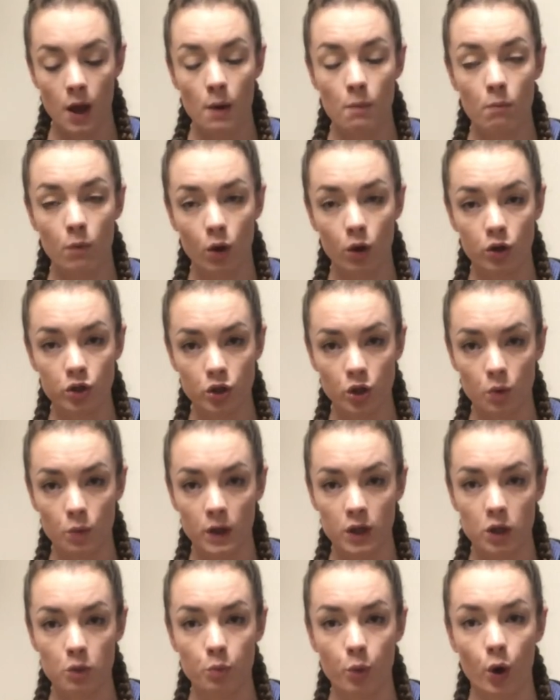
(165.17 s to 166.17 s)
more so
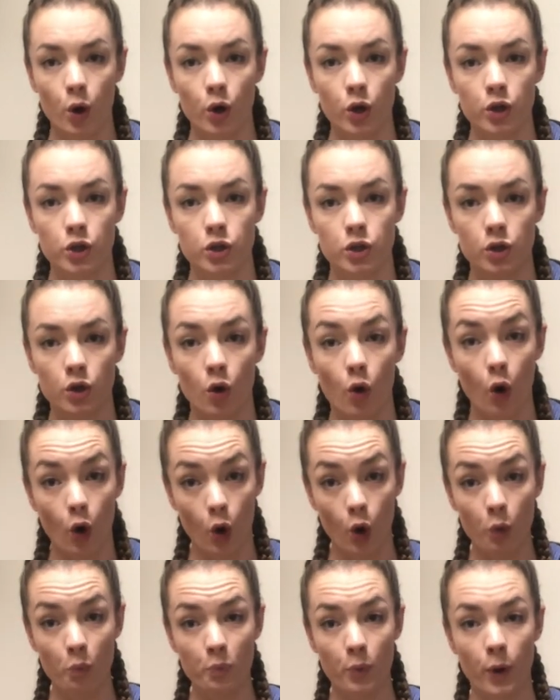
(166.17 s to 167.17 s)
when you push
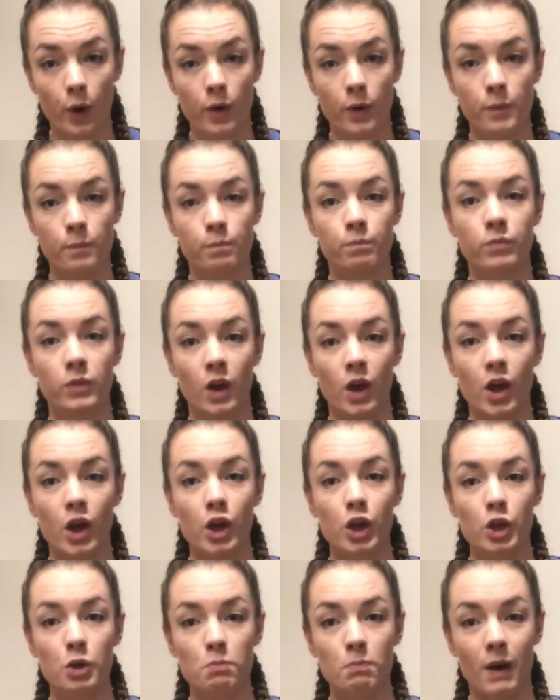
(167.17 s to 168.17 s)
up,
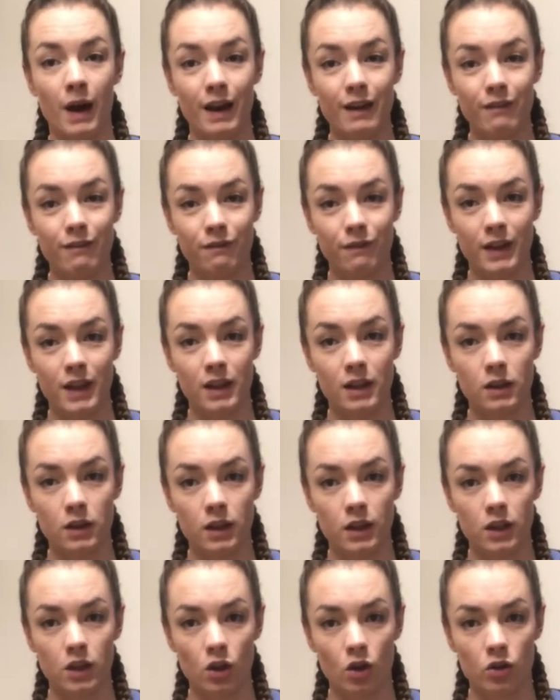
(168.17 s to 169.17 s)
you might feel
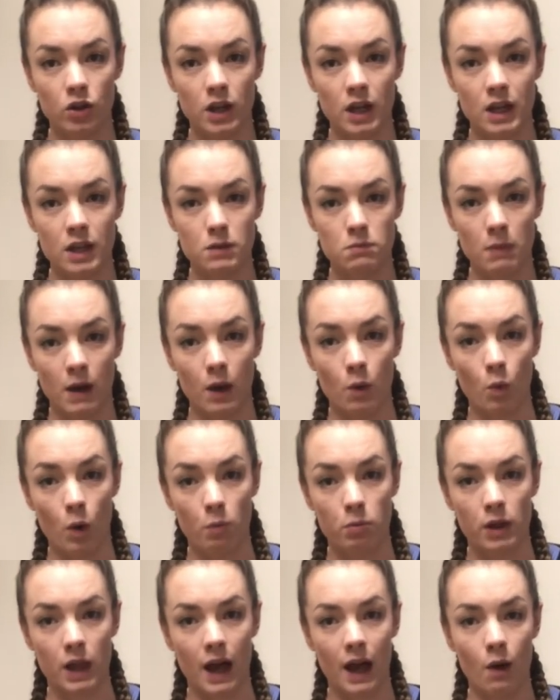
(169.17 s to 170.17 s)
that your knees might
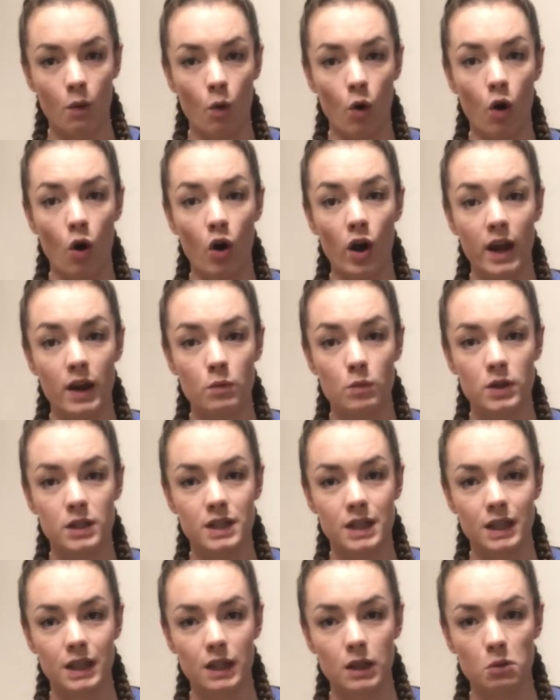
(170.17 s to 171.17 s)
wobble out or inwards a
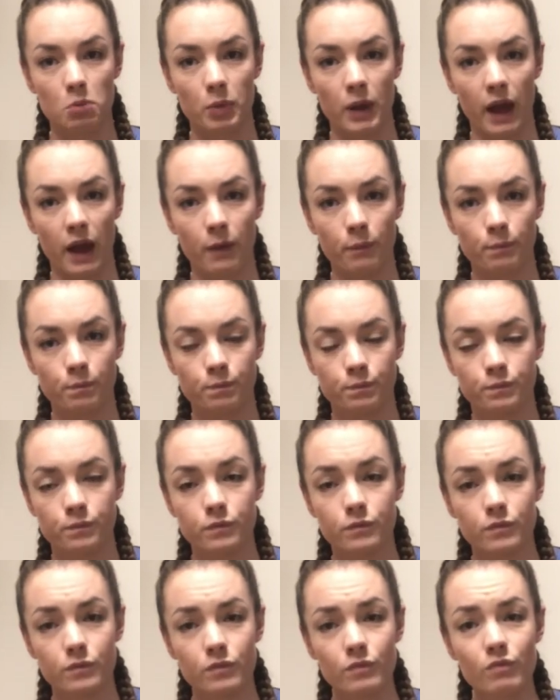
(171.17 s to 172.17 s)
little bit.
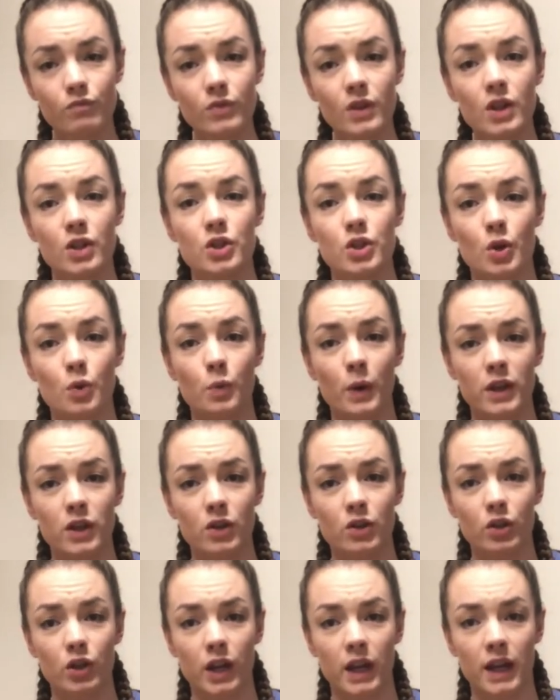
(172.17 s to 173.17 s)
So when you're
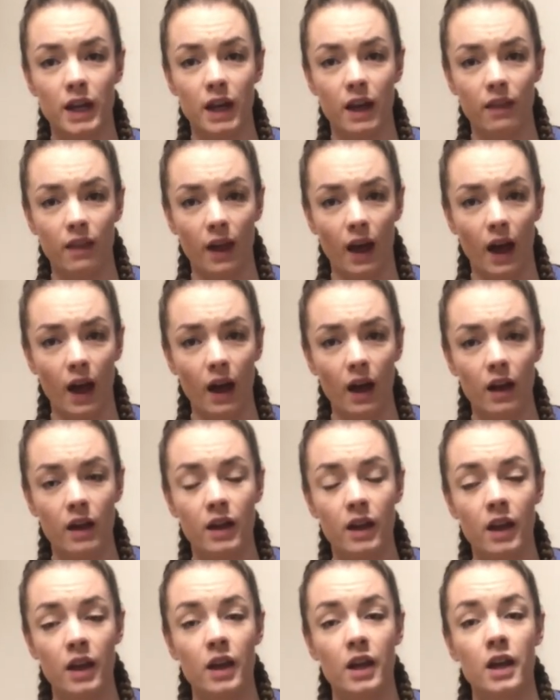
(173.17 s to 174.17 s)
looking at that,
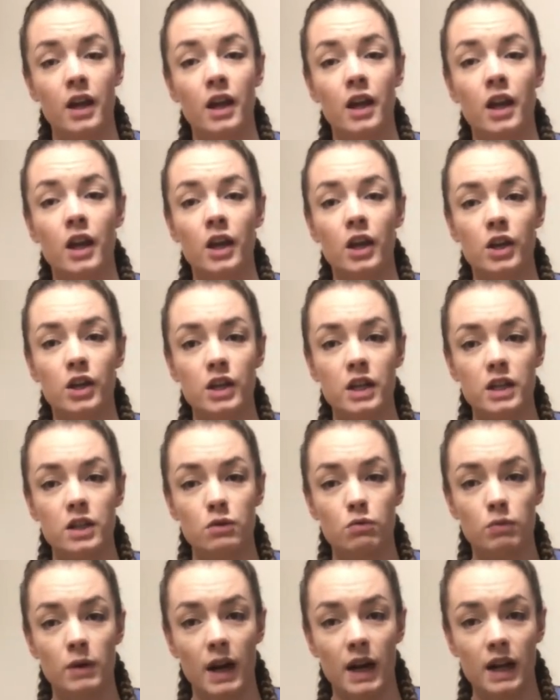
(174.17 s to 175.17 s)
you need to
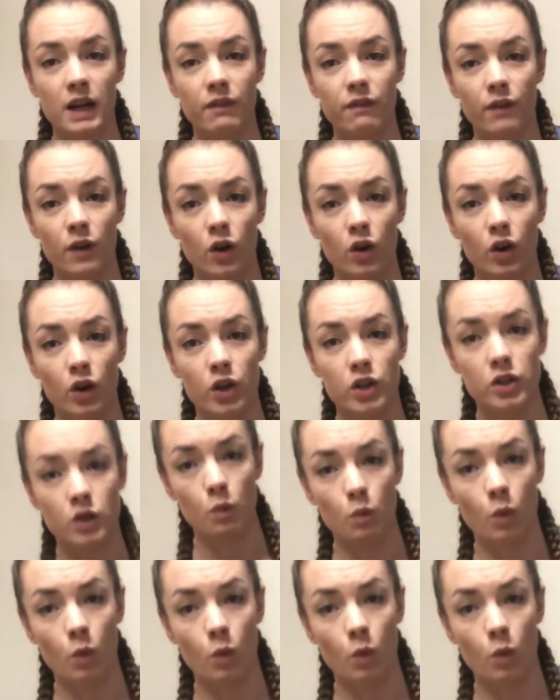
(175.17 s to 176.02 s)
really focus on